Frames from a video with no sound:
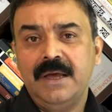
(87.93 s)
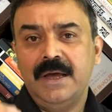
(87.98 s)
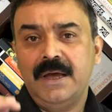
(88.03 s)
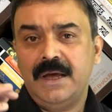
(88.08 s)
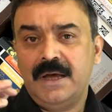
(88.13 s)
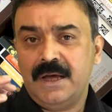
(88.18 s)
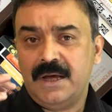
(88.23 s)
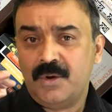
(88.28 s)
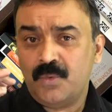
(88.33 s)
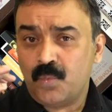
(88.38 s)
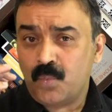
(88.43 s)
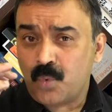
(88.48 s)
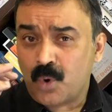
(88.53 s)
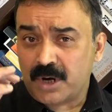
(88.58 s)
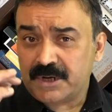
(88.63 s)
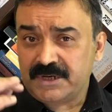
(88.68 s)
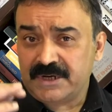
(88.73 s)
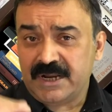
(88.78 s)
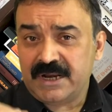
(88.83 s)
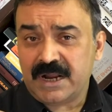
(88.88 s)

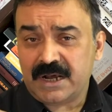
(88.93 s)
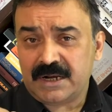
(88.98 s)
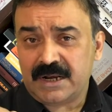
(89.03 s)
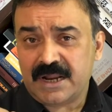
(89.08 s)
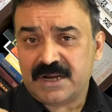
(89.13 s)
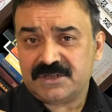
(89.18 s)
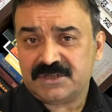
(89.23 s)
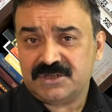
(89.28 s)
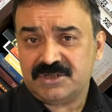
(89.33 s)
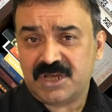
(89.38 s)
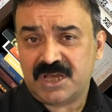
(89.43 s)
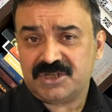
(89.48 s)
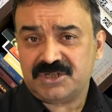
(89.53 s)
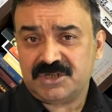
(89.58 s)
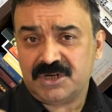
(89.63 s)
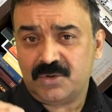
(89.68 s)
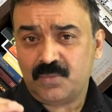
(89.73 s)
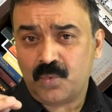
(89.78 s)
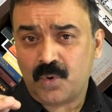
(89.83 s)
What Nina Clare suggested